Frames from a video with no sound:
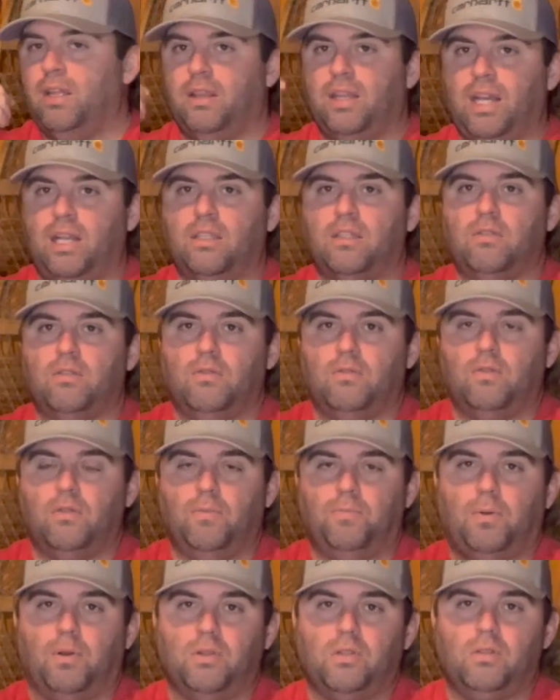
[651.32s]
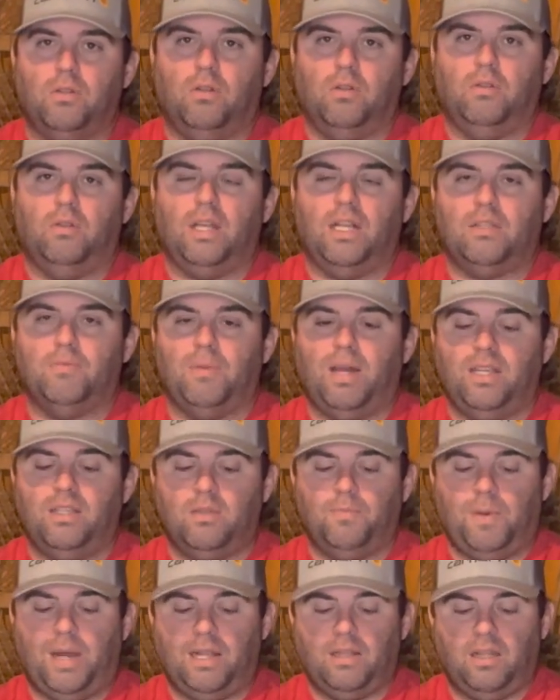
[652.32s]
that's my
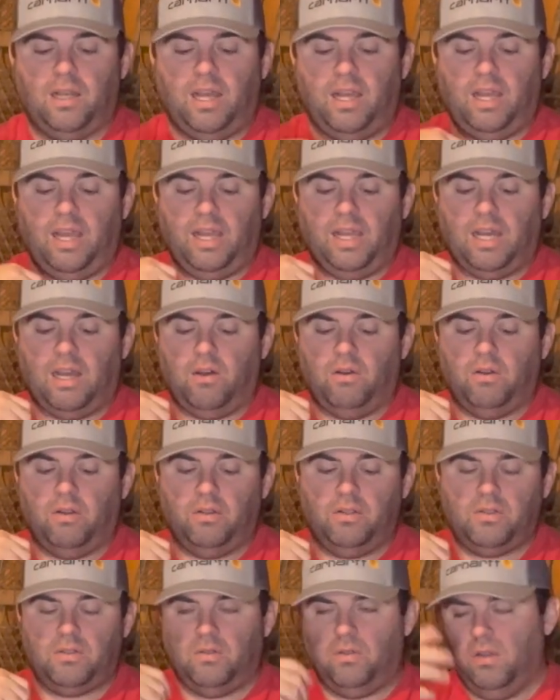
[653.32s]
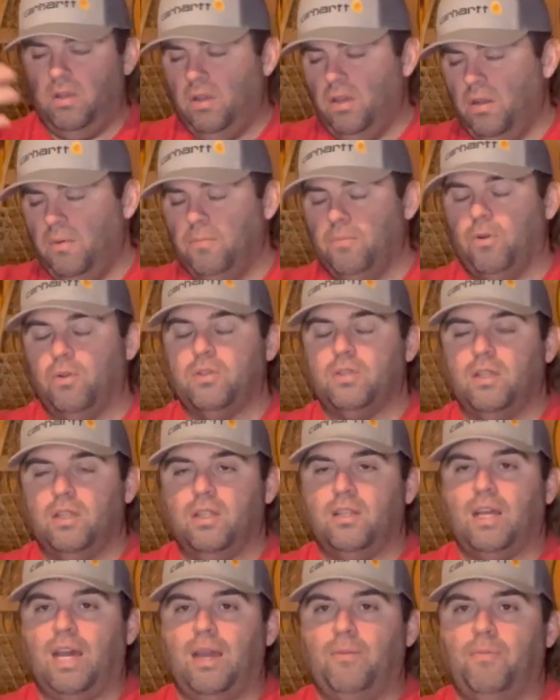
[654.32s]
spot that I hang out. So most of the
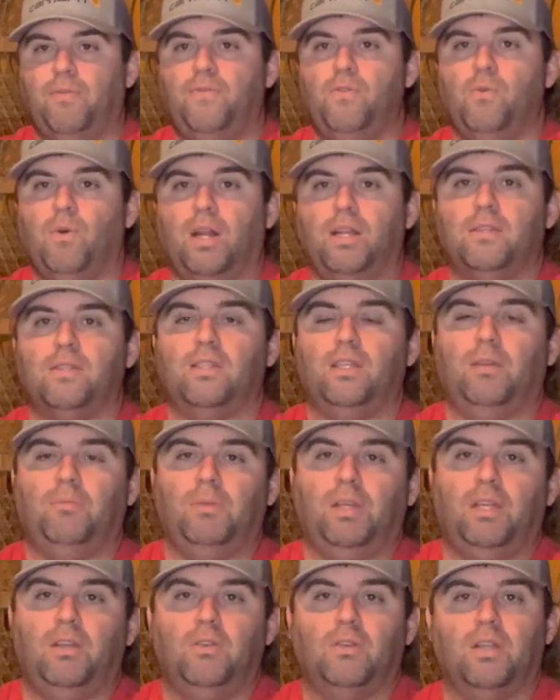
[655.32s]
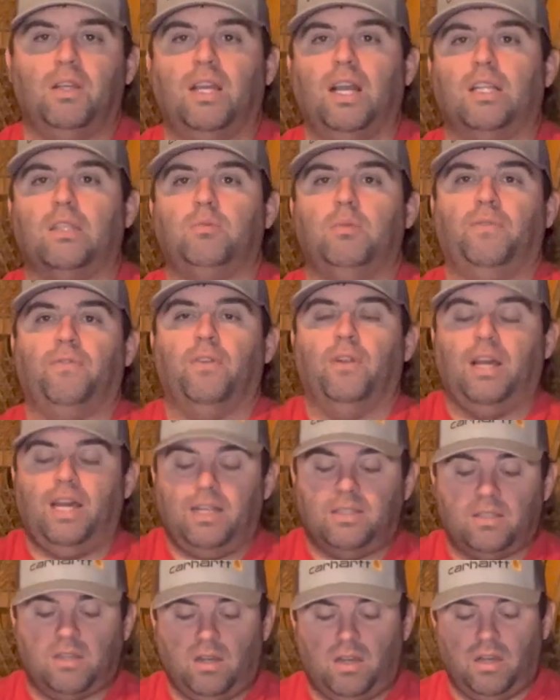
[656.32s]
time, if you want to see me, you can catch me for
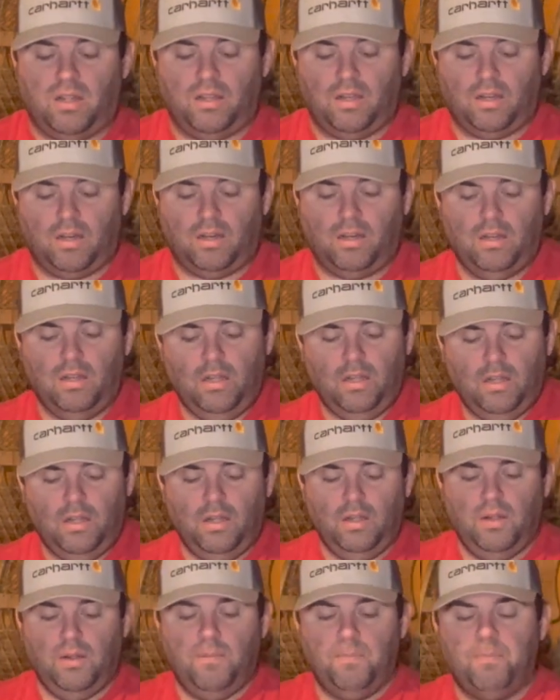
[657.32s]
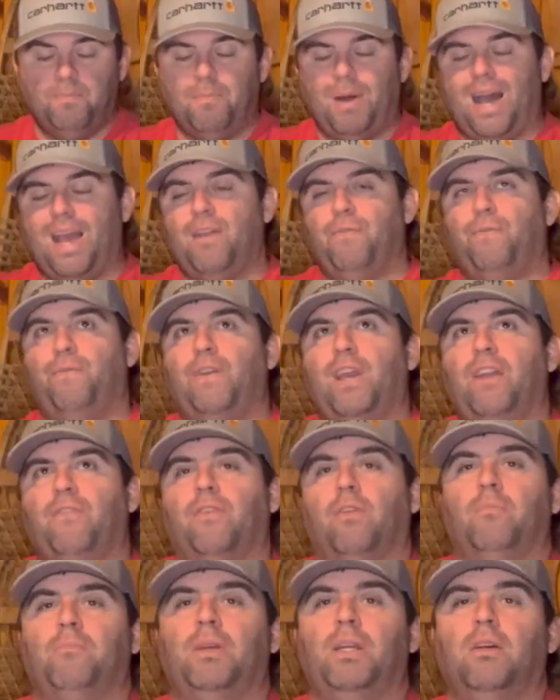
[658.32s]
last call there. My
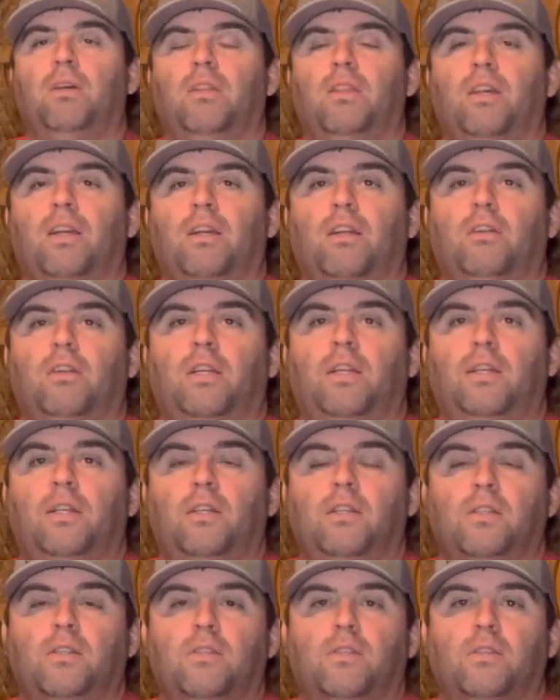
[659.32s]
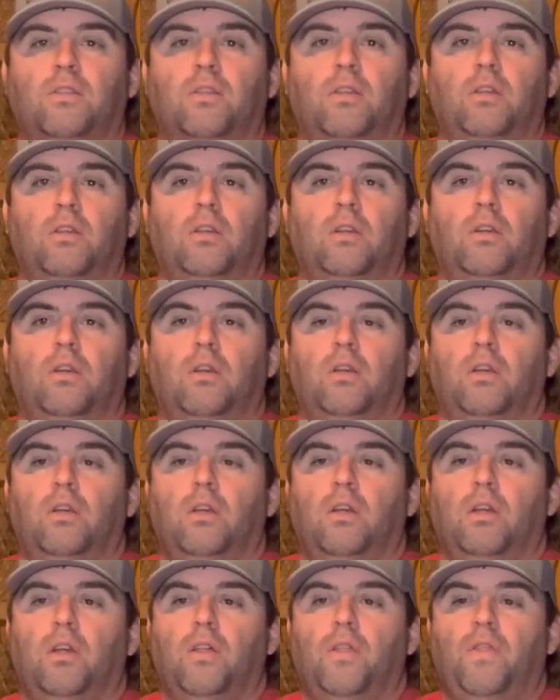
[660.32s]
favorite meal there is
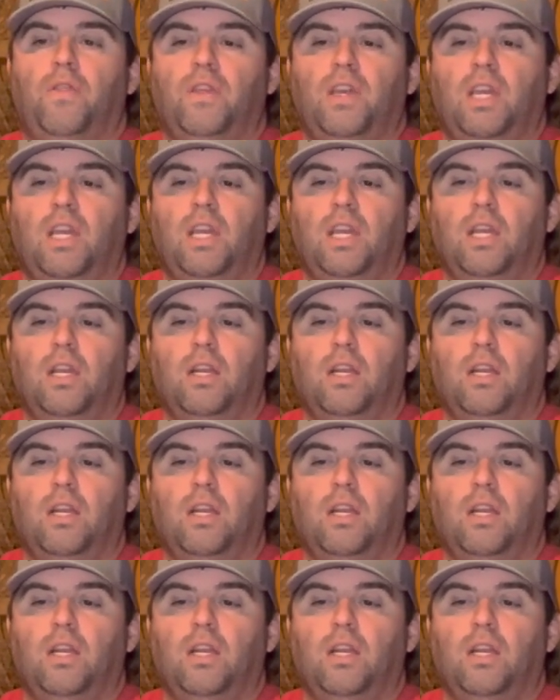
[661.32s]
the